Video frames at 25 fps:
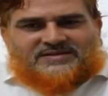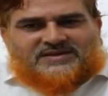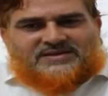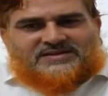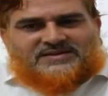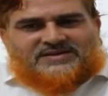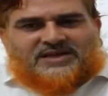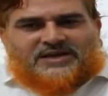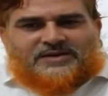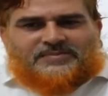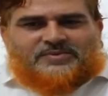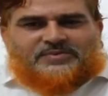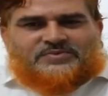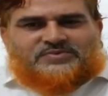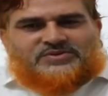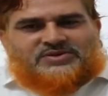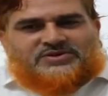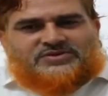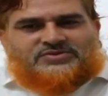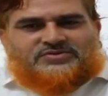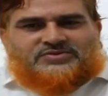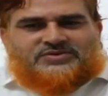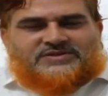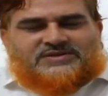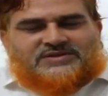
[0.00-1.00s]
Such type of
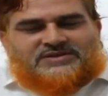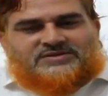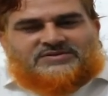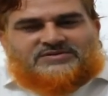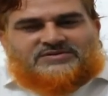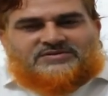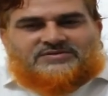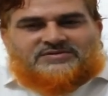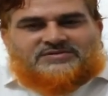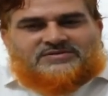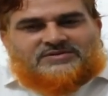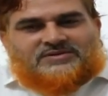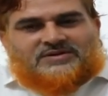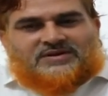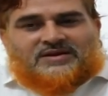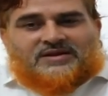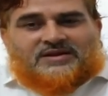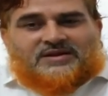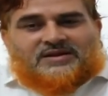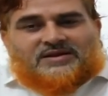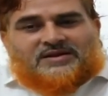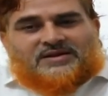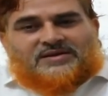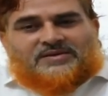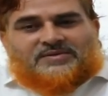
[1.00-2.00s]
situation
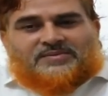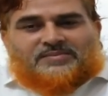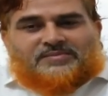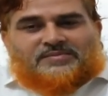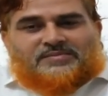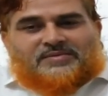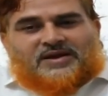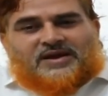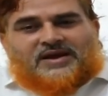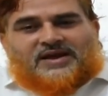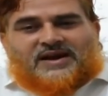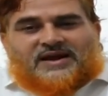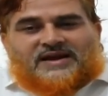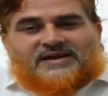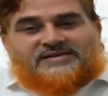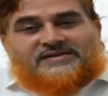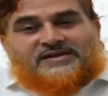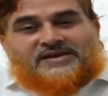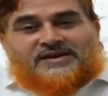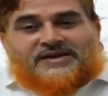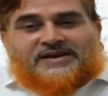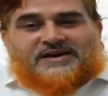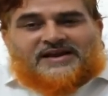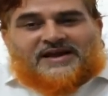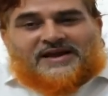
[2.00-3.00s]
may arise
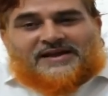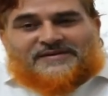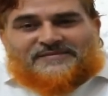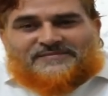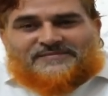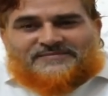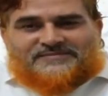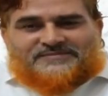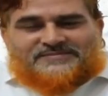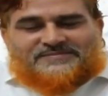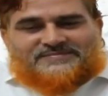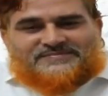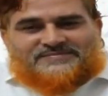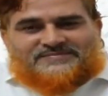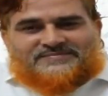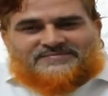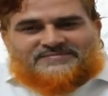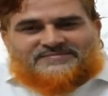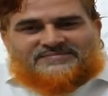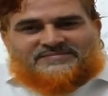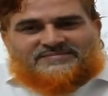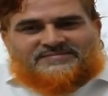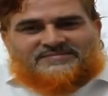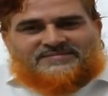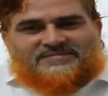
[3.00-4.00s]
any time.
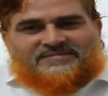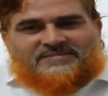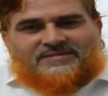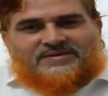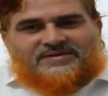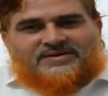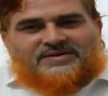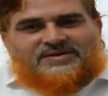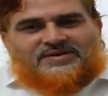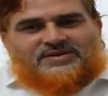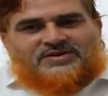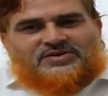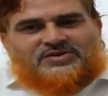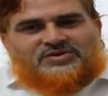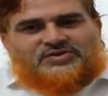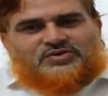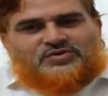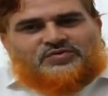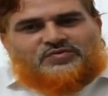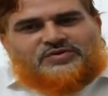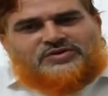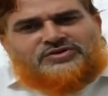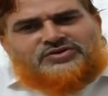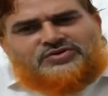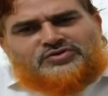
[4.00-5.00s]

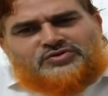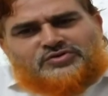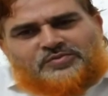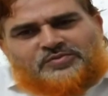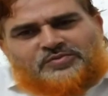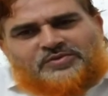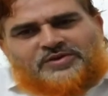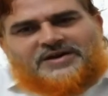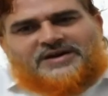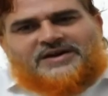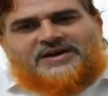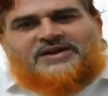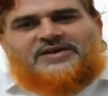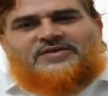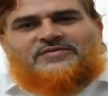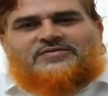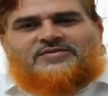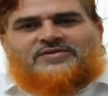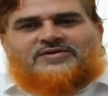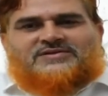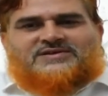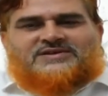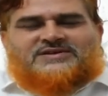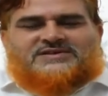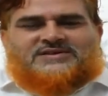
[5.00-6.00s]
So one should be ready
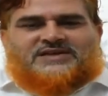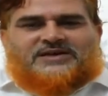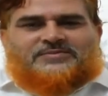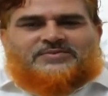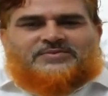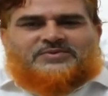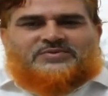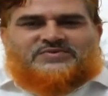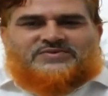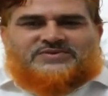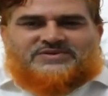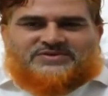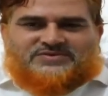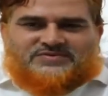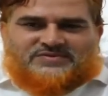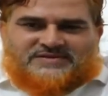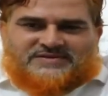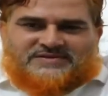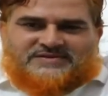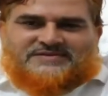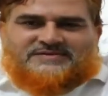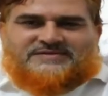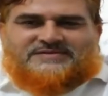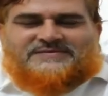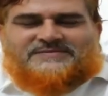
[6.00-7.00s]
for such type of
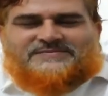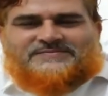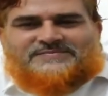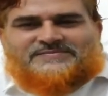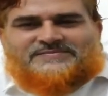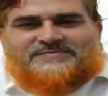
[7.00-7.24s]
situations.